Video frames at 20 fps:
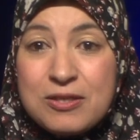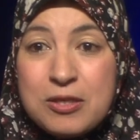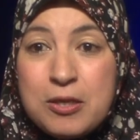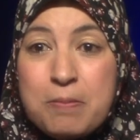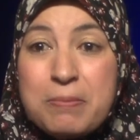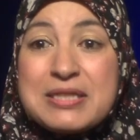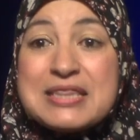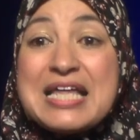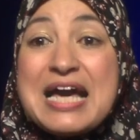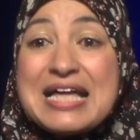
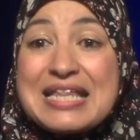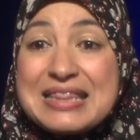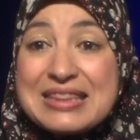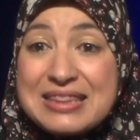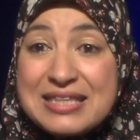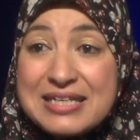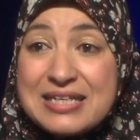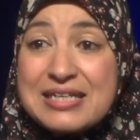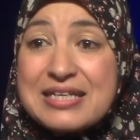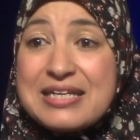But that
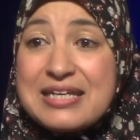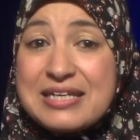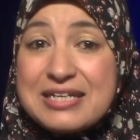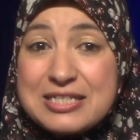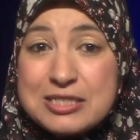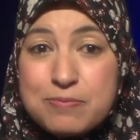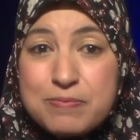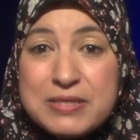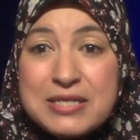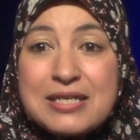thinking
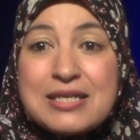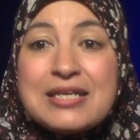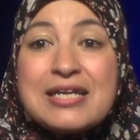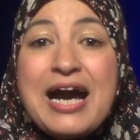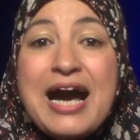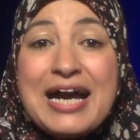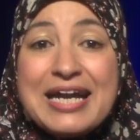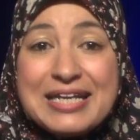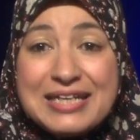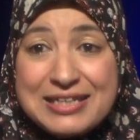is being
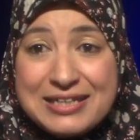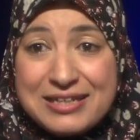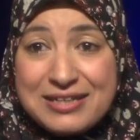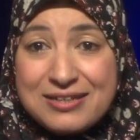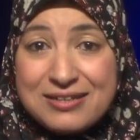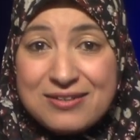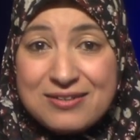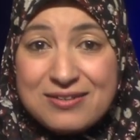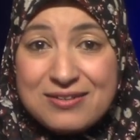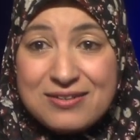guided
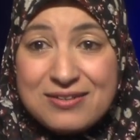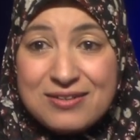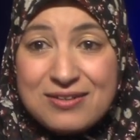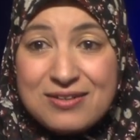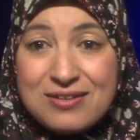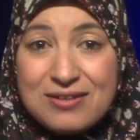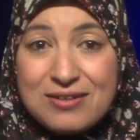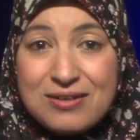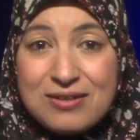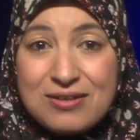
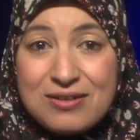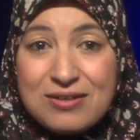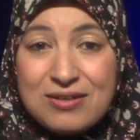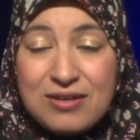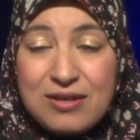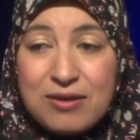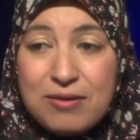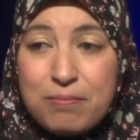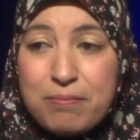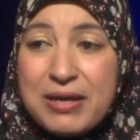
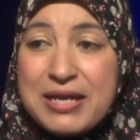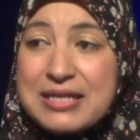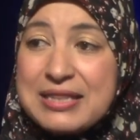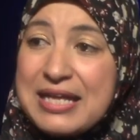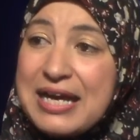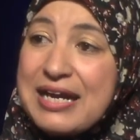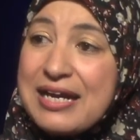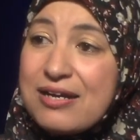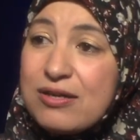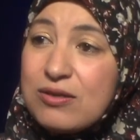by
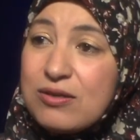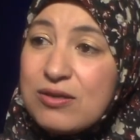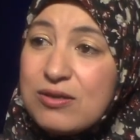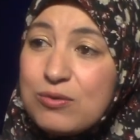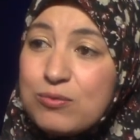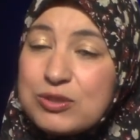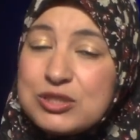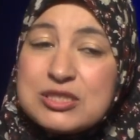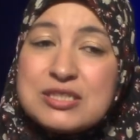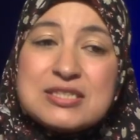that
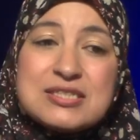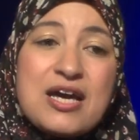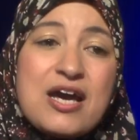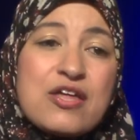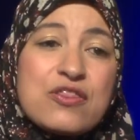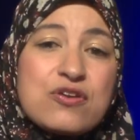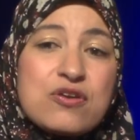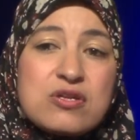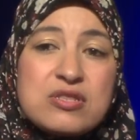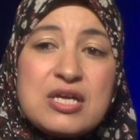which is
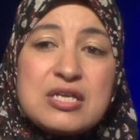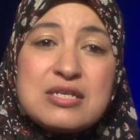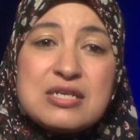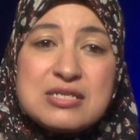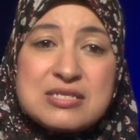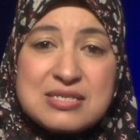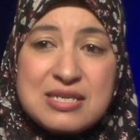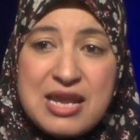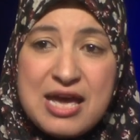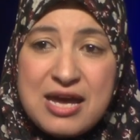other than
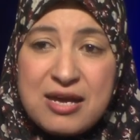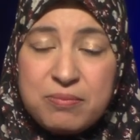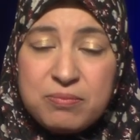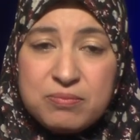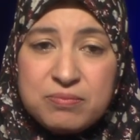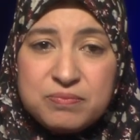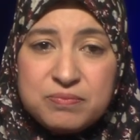Islam.